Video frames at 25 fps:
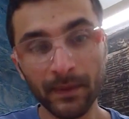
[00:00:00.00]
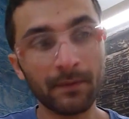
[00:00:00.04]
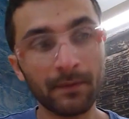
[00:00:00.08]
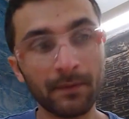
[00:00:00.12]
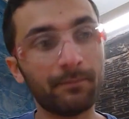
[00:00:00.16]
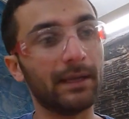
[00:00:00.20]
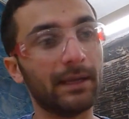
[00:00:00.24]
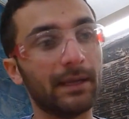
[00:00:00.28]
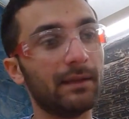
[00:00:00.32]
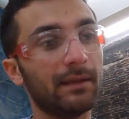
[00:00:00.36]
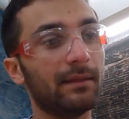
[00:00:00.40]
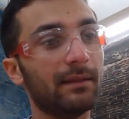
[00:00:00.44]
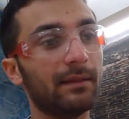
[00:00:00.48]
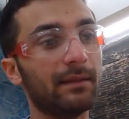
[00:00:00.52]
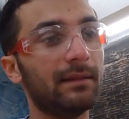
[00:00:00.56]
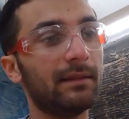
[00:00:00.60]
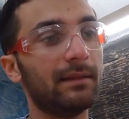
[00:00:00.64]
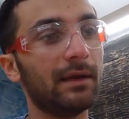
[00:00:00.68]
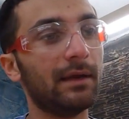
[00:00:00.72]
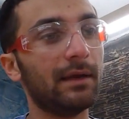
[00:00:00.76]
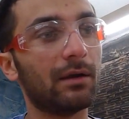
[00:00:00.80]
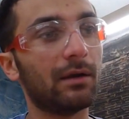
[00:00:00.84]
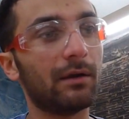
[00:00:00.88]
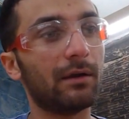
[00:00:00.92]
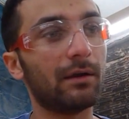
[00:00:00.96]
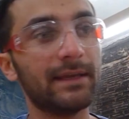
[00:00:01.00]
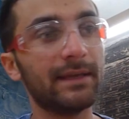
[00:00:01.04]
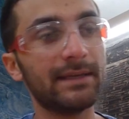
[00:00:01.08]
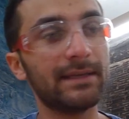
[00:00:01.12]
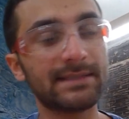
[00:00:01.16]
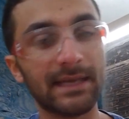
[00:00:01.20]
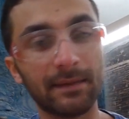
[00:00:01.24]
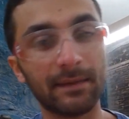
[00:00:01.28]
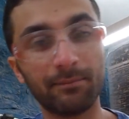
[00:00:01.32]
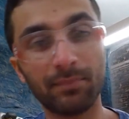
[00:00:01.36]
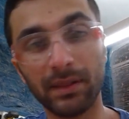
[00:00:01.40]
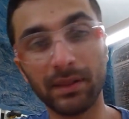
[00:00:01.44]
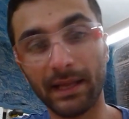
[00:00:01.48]
But there are things
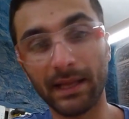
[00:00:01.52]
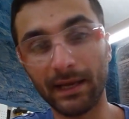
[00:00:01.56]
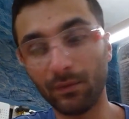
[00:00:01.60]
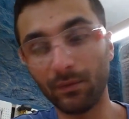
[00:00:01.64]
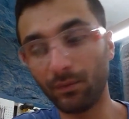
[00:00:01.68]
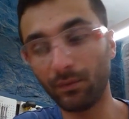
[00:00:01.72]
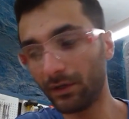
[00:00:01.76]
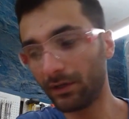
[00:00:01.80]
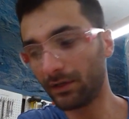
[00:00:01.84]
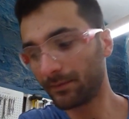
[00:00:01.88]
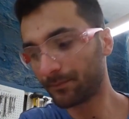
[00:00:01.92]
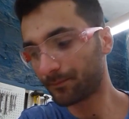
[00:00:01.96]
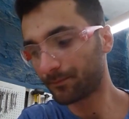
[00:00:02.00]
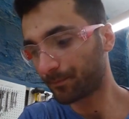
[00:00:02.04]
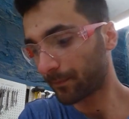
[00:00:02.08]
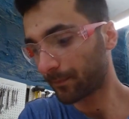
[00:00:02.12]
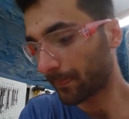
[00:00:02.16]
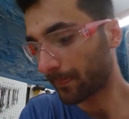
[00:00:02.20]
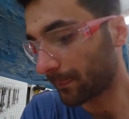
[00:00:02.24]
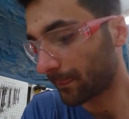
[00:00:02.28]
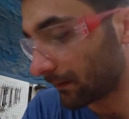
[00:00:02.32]
like plywood.